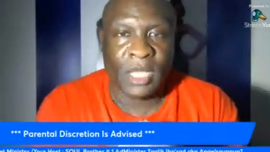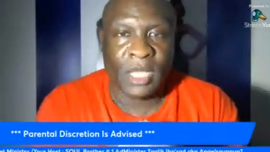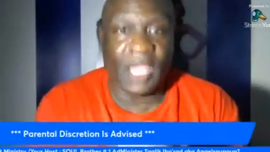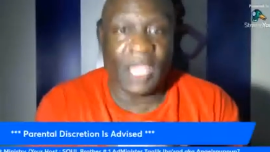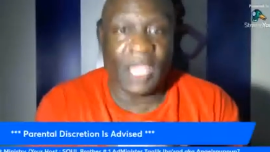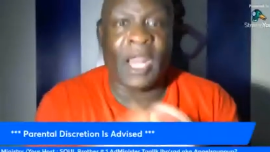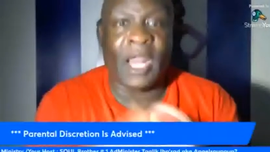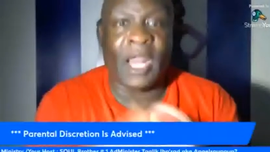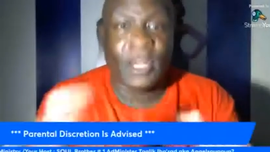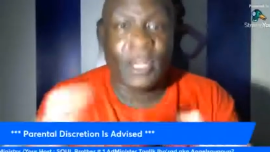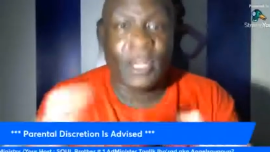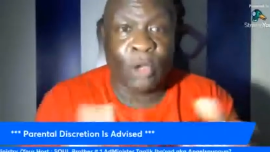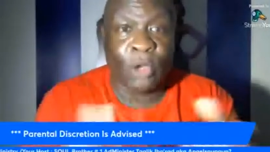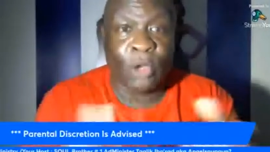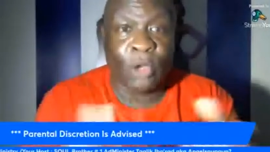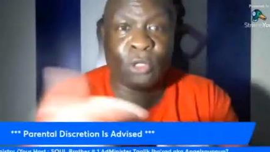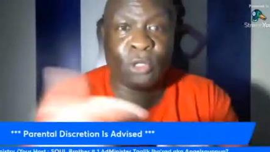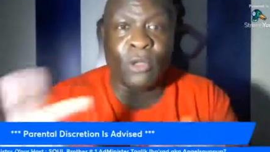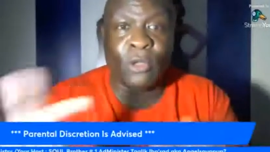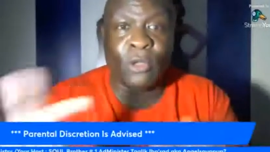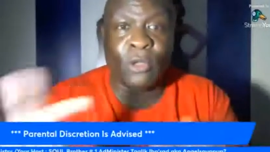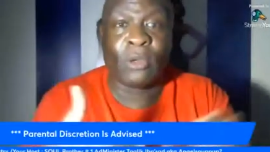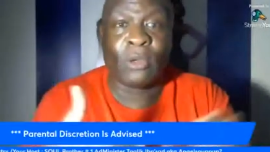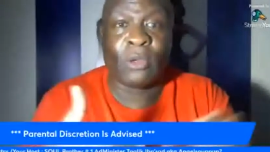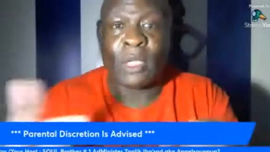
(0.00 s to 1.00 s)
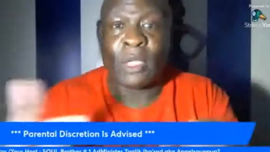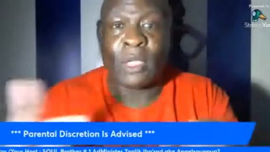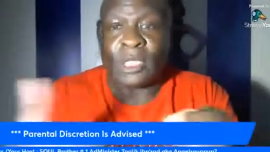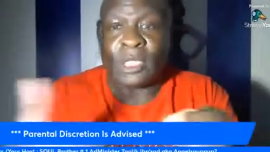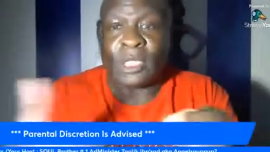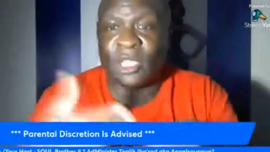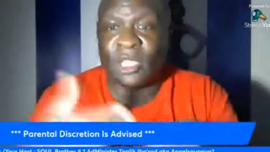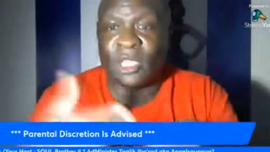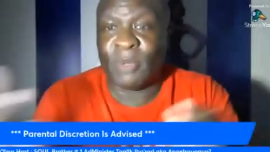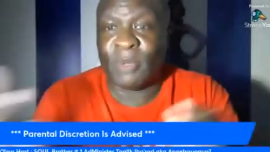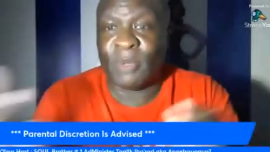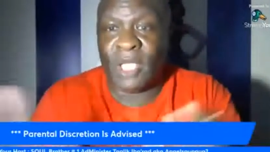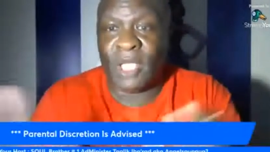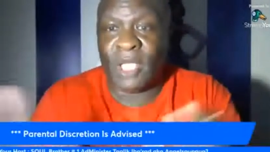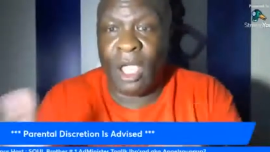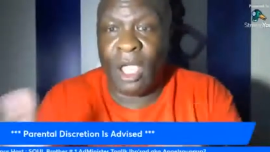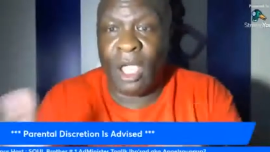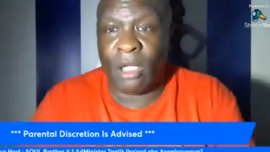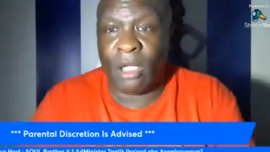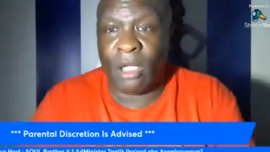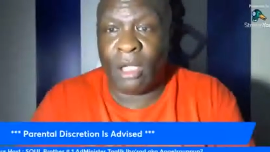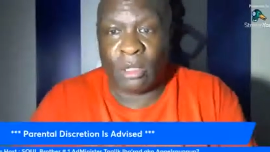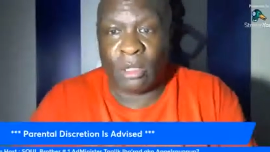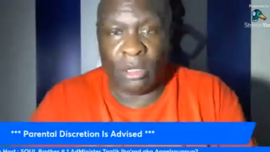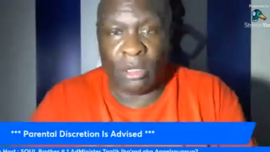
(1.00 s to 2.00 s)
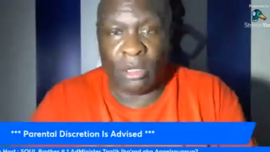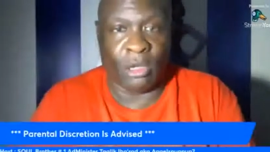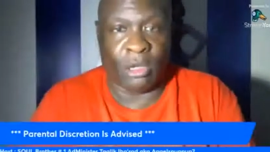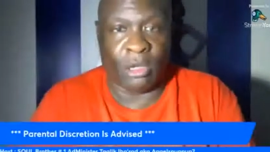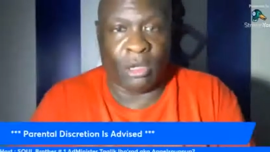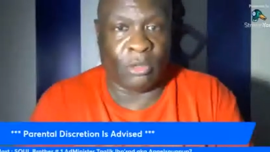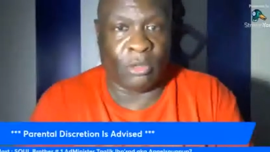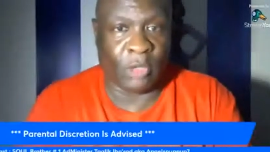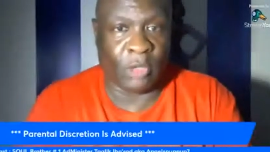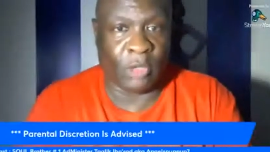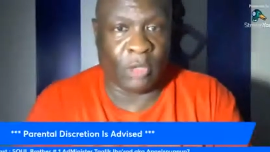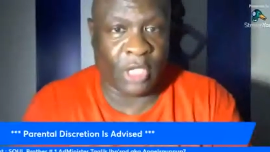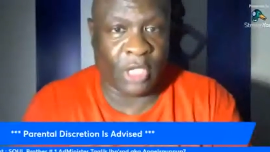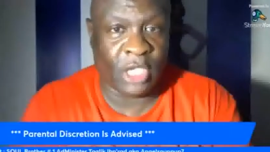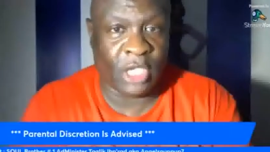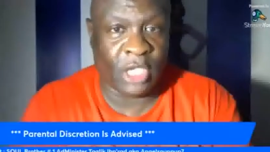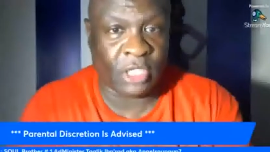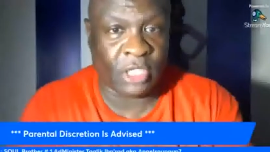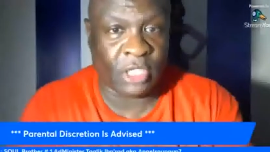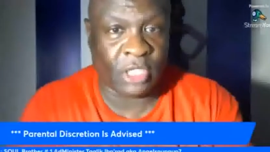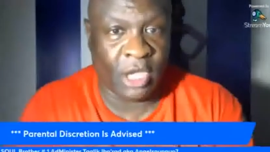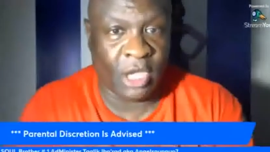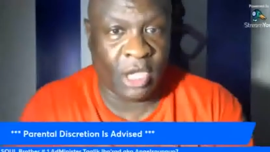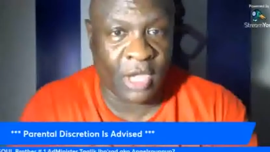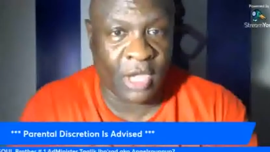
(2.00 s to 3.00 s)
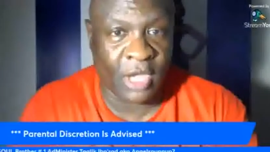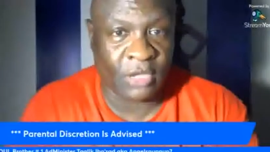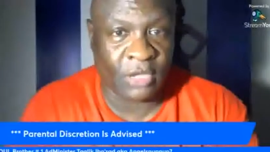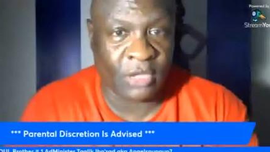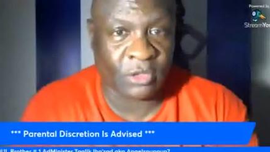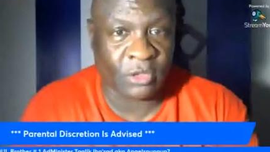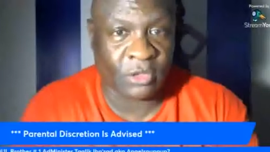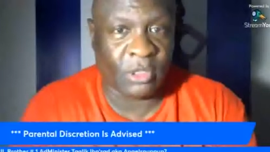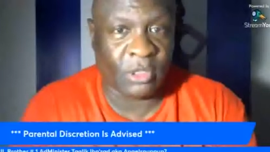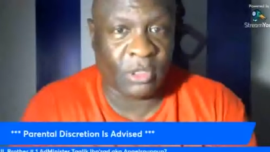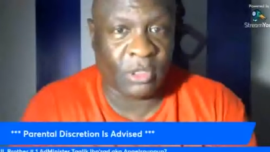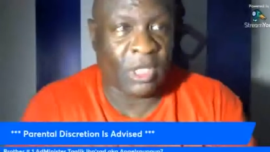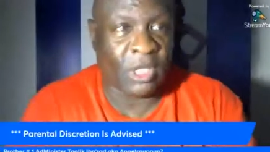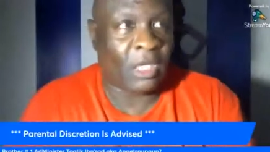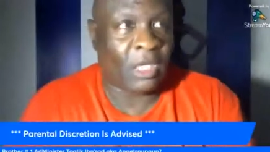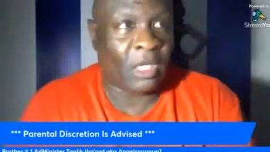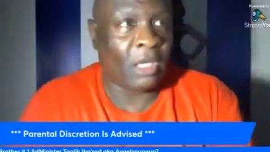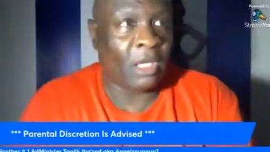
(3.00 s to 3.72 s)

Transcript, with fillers: And I know you don't, some of y'all, oh, well, that's unnatural.